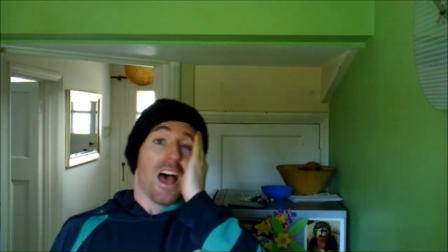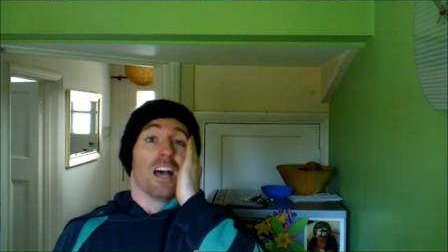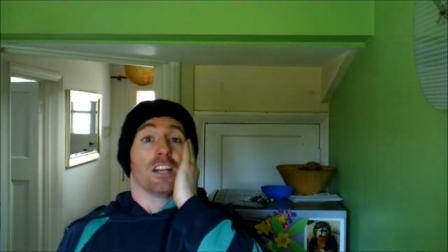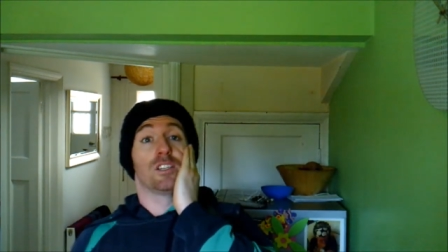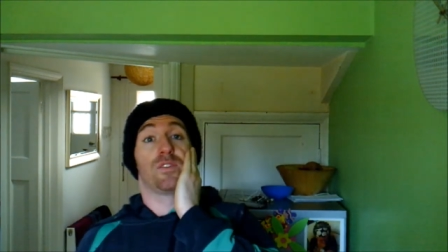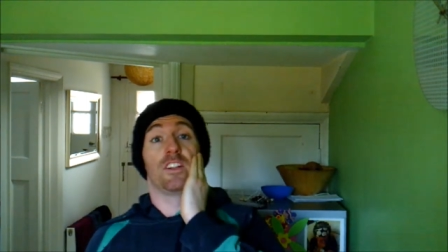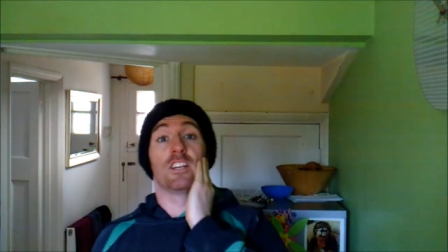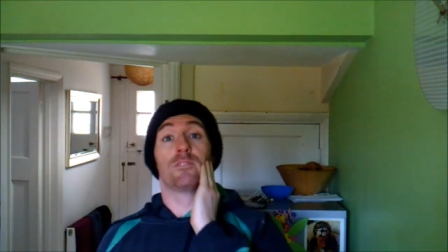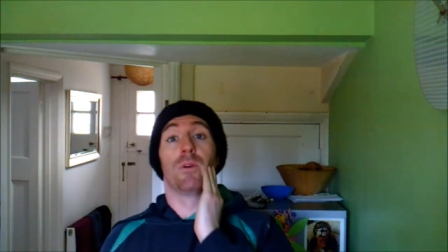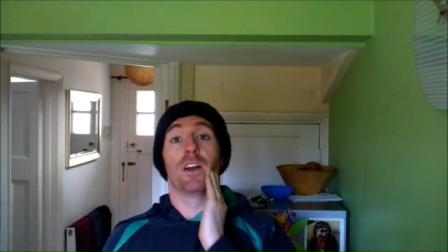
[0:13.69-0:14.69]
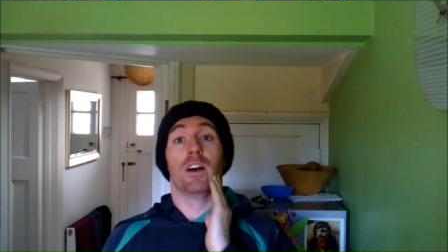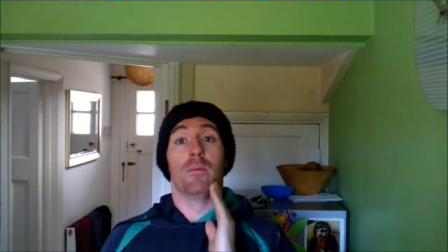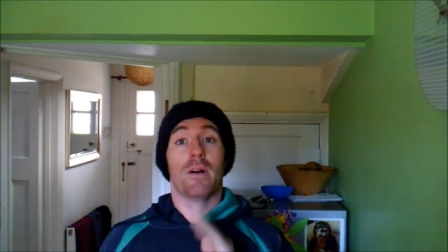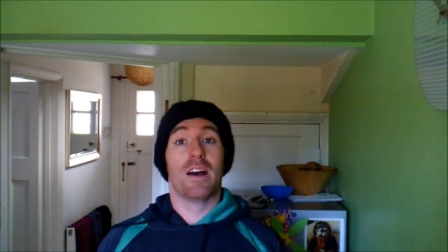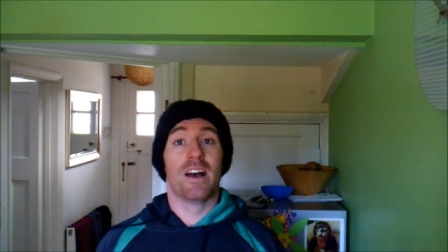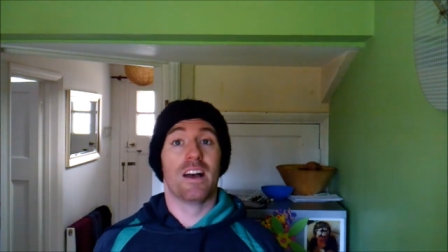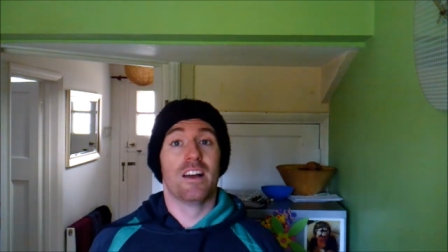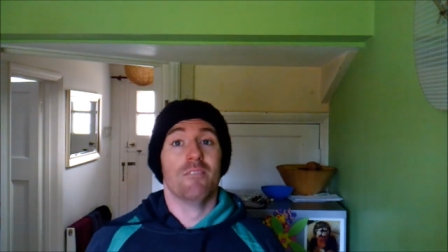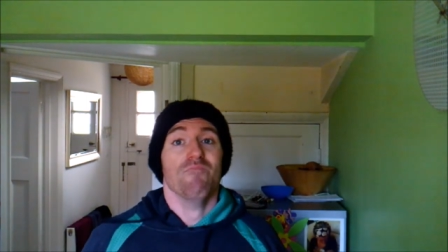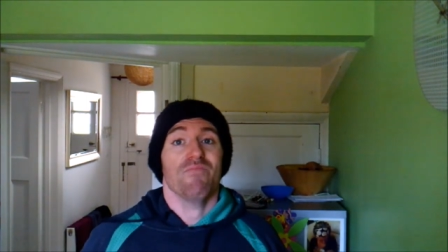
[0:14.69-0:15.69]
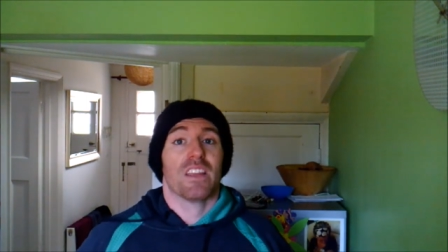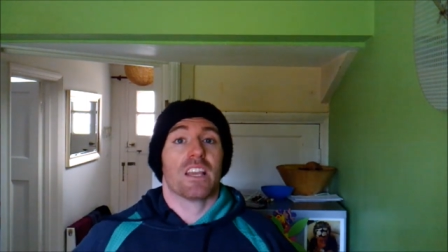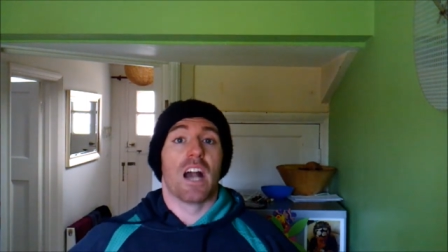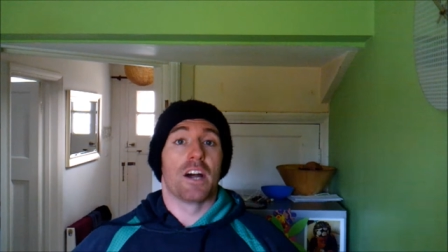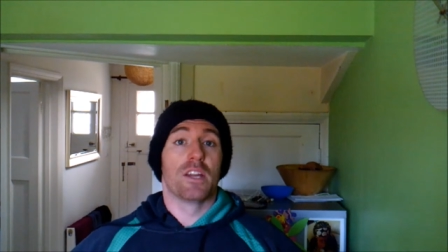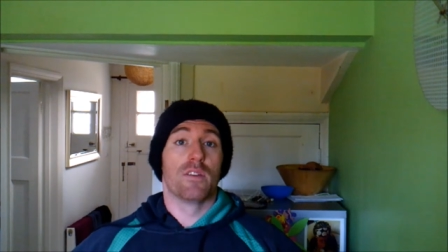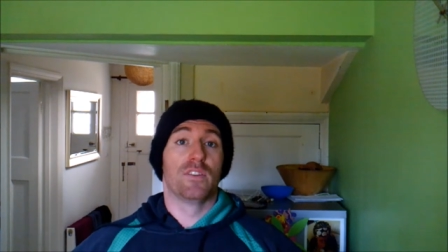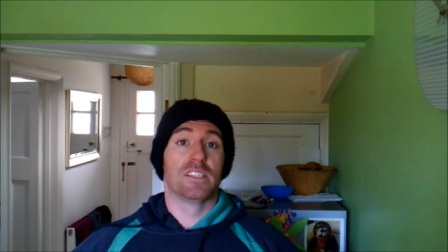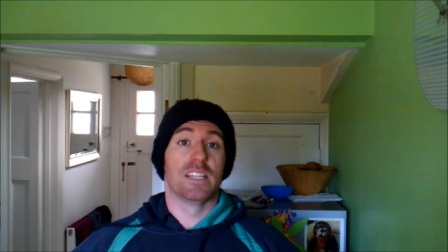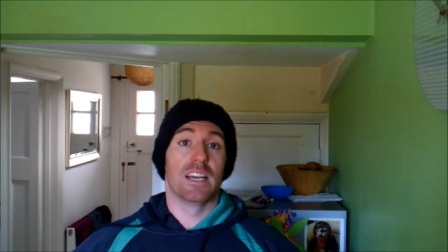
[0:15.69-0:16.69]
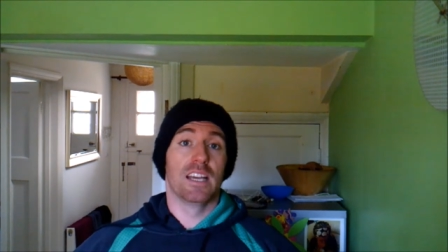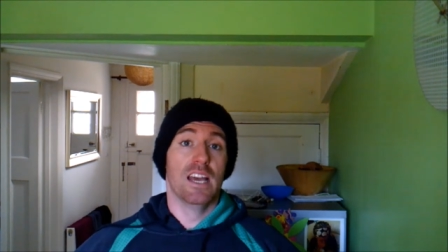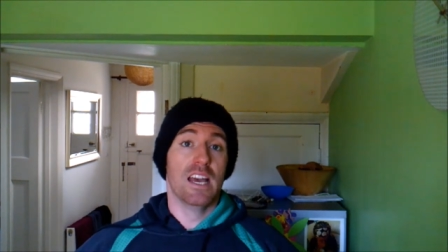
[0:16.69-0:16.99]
Just finished my cardio for today.